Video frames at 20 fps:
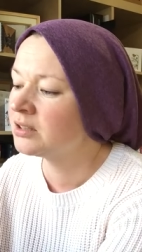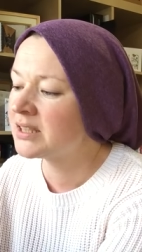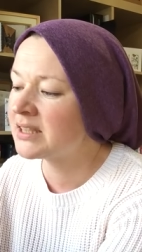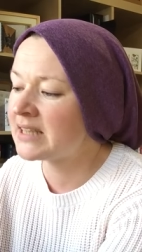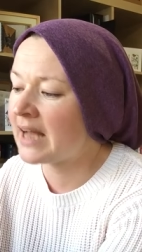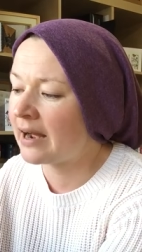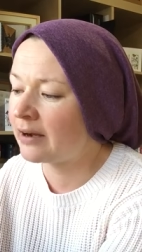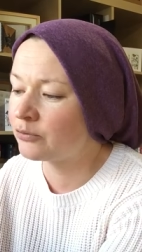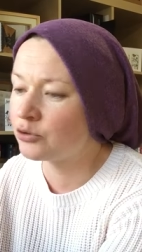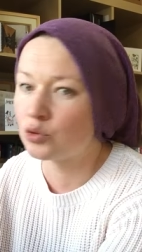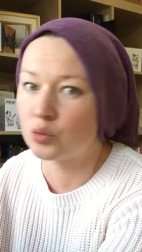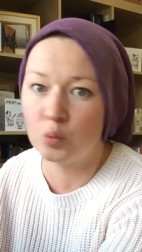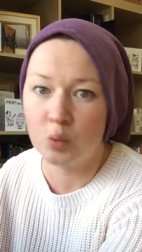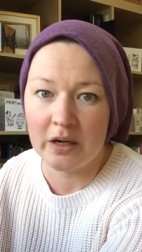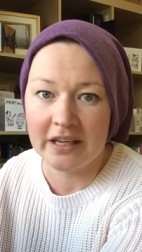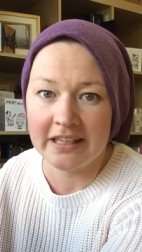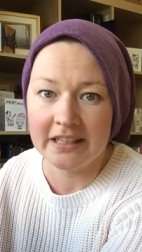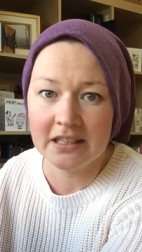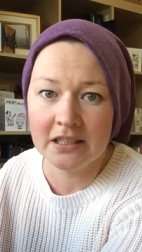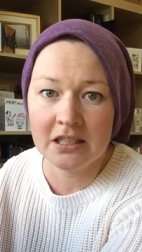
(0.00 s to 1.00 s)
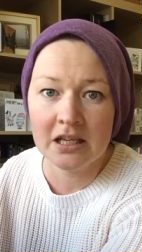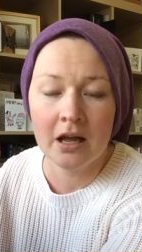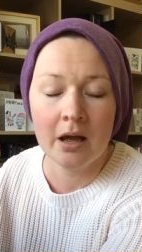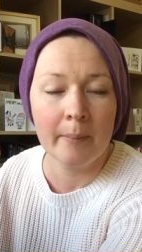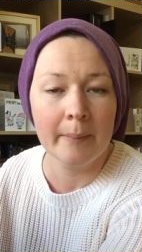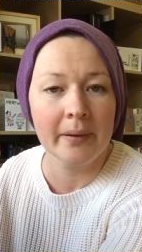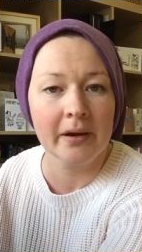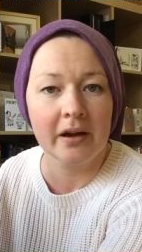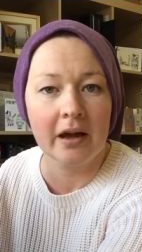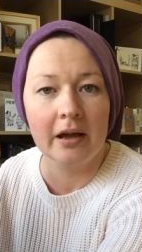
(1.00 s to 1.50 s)
sounds weird,
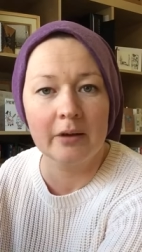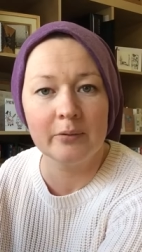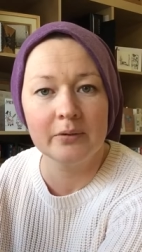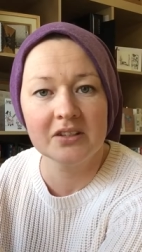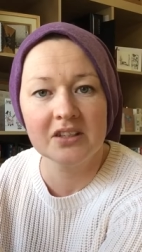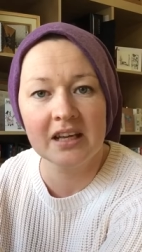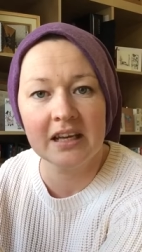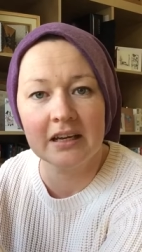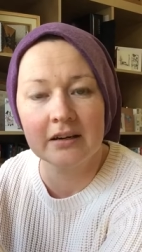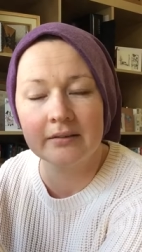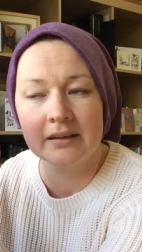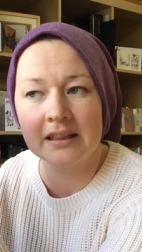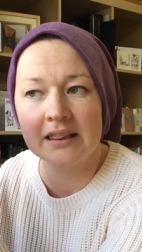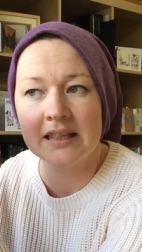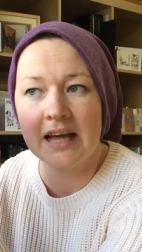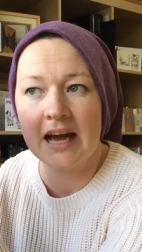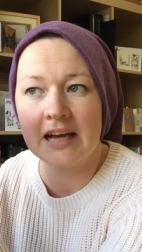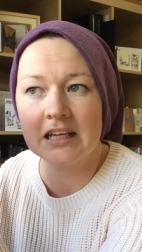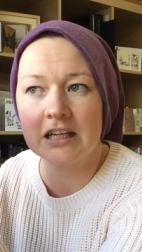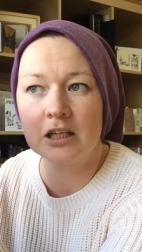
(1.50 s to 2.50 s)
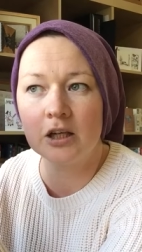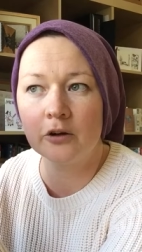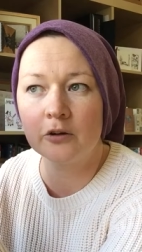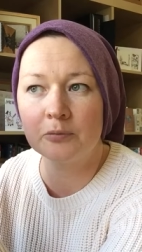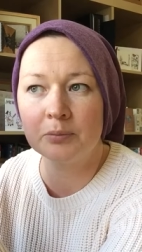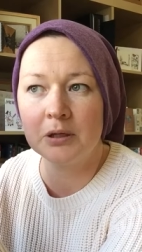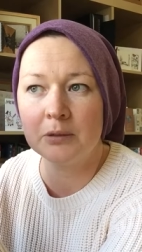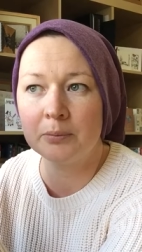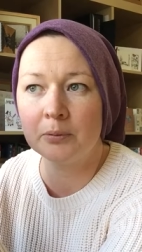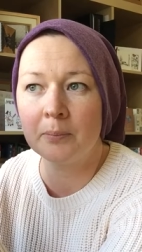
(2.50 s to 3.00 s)
but I was hearing that a lot
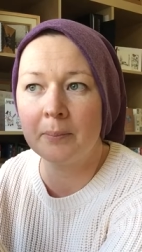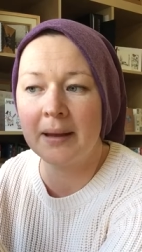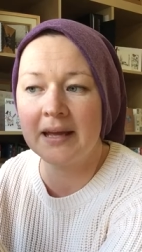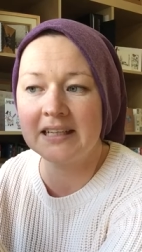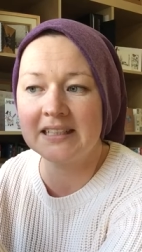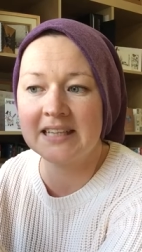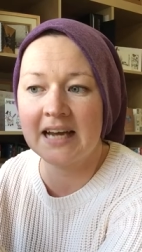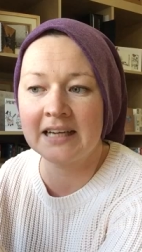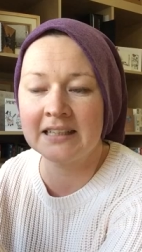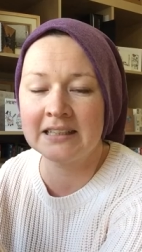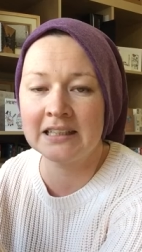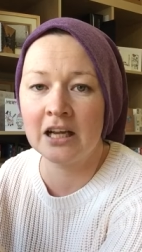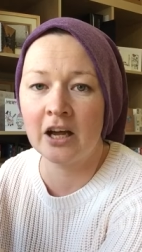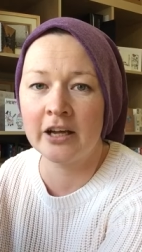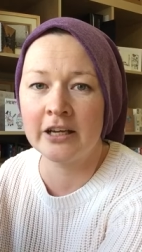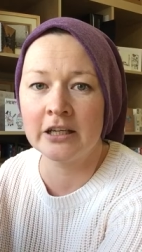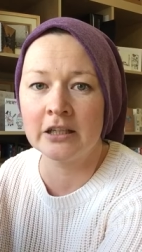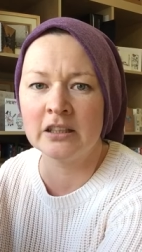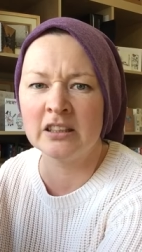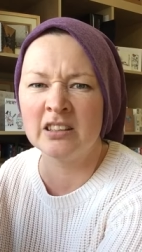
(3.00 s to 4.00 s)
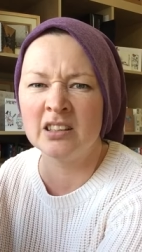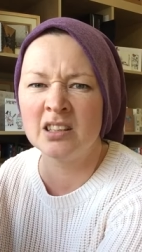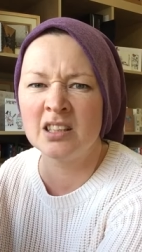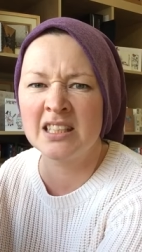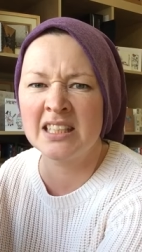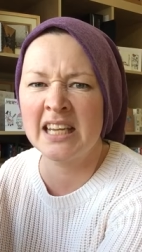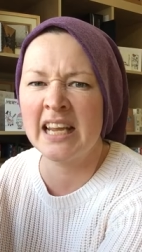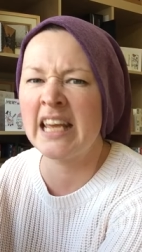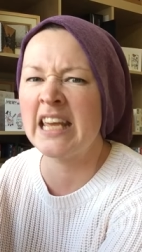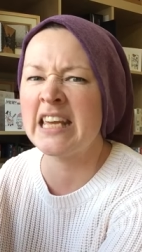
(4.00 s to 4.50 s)
of people make dandelion
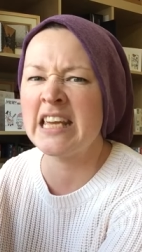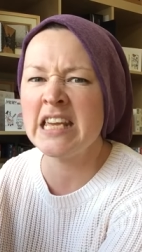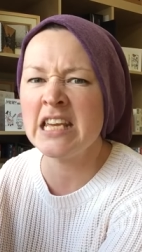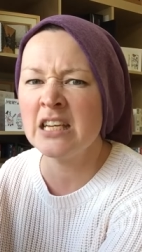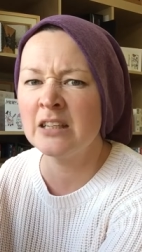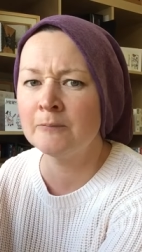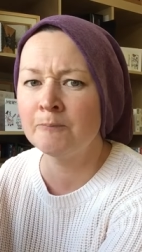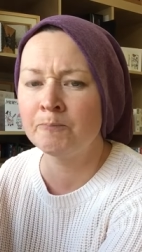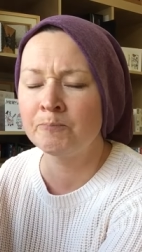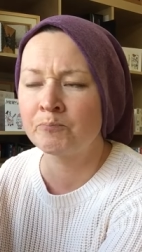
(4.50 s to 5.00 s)
tea.